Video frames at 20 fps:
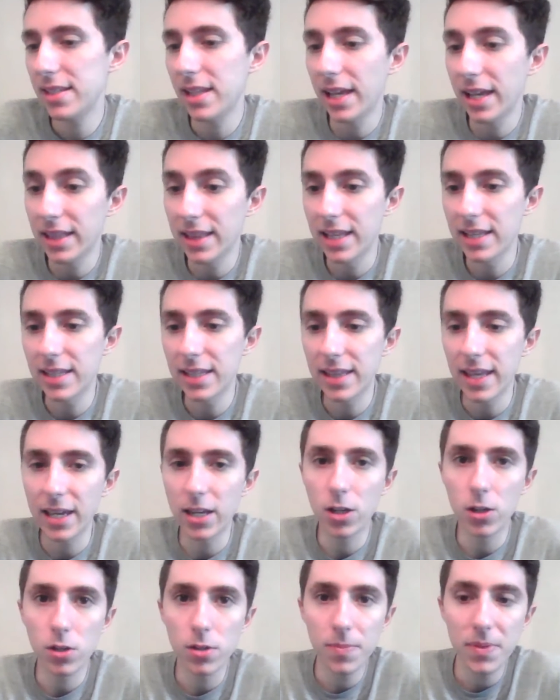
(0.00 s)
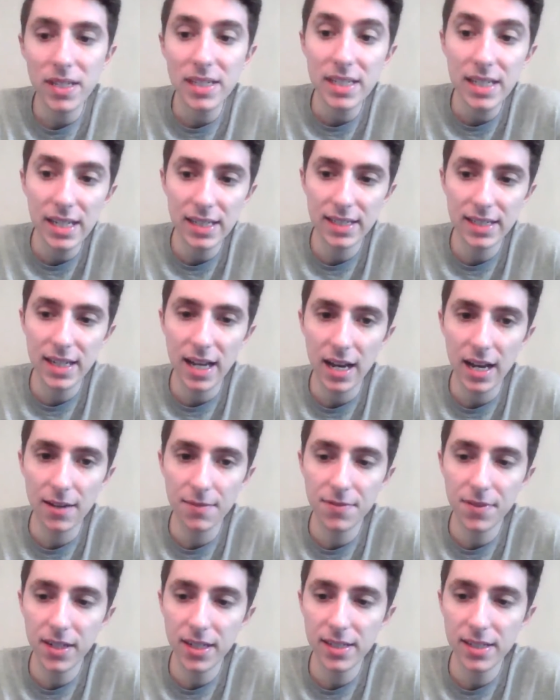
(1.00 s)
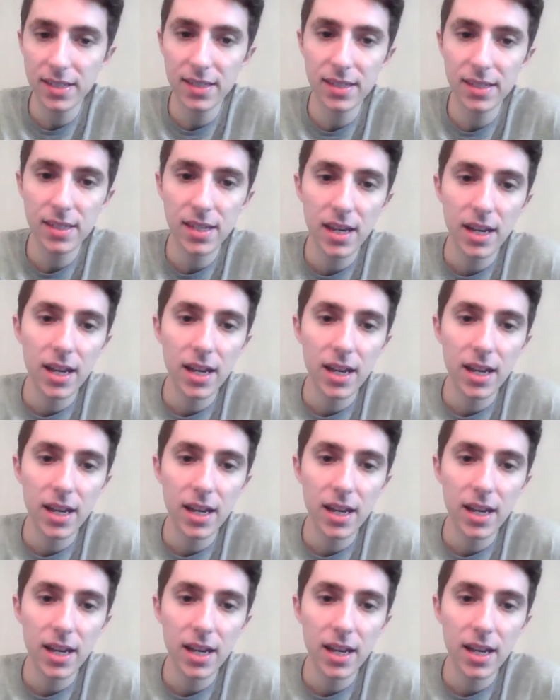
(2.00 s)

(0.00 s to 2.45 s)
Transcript: like that could be seen as confidence